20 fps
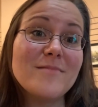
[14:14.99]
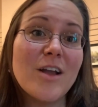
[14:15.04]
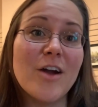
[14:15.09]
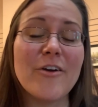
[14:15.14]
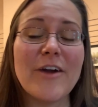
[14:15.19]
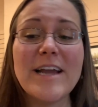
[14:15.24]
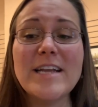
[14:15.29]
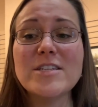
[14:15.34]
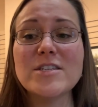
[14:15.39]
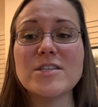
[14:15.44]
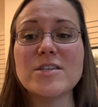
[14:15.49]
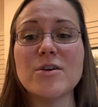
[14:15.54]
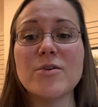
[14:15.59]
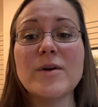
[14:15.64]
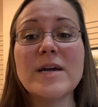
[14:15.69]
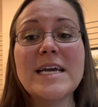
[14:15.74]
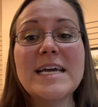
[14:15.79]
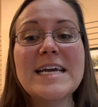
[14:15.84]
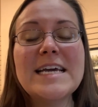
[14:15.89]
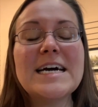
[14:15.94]
All right, so
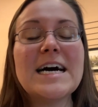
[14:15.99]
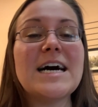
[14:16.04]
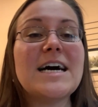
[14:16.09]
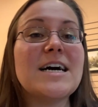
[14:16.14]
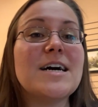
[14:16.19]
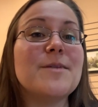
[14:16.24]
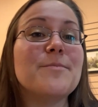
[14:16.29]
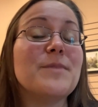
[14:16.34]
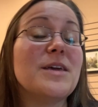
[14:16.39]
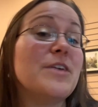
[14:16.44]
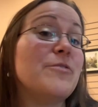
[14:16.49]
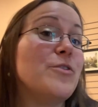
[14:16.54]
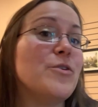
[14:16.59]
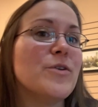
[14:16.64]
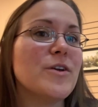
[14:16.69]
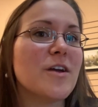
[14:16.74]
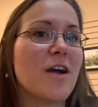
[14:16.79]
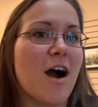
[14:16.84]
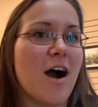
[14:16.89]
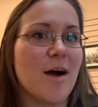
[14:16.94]
if you
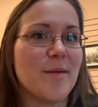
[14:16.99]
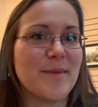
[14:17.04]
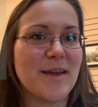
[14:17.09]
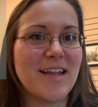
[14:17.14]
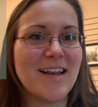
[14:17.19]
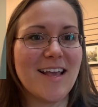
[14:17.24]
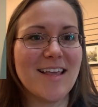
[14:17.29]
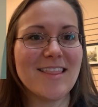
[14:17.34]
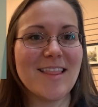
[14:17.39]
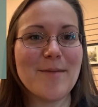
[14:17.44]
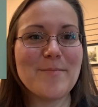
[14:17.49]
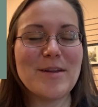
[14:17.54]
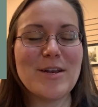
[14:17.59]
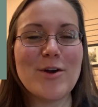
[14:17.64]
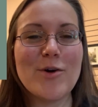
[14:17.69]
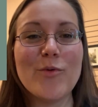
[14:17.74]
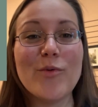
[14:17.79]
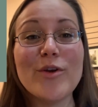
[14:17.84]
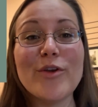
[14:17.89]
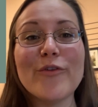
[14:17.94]
could comment and let me
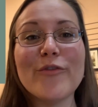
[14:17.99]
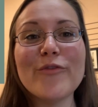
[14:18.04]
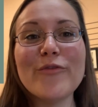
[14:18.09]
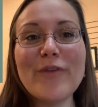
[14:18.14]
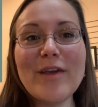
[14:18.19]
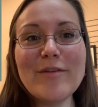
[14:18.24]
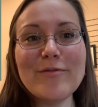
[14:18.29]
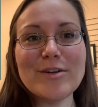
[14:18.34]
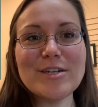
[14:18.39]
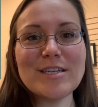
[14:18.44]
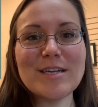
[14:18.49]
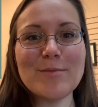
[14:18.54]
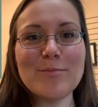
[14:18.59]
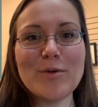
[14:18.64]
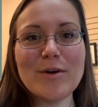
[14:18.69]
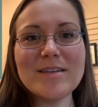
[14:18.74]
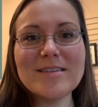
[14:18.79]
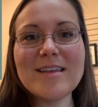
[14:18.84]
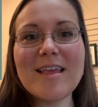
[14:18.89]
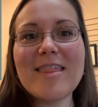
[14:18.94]
know what your favorite tip
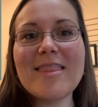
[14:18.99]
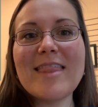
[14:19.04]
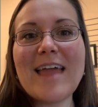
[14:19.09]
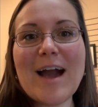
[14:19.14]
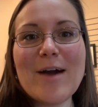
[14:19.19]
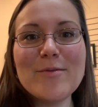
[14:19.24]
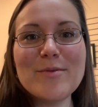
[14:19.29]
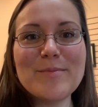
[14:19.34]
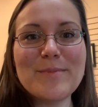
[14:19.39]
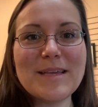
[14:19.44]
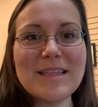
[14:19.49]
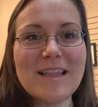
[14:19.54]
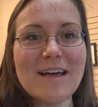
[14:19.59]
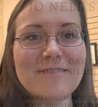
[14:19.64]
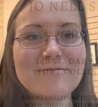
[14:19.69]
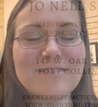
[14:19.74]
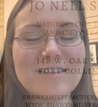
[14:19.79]
was, that would be lovely.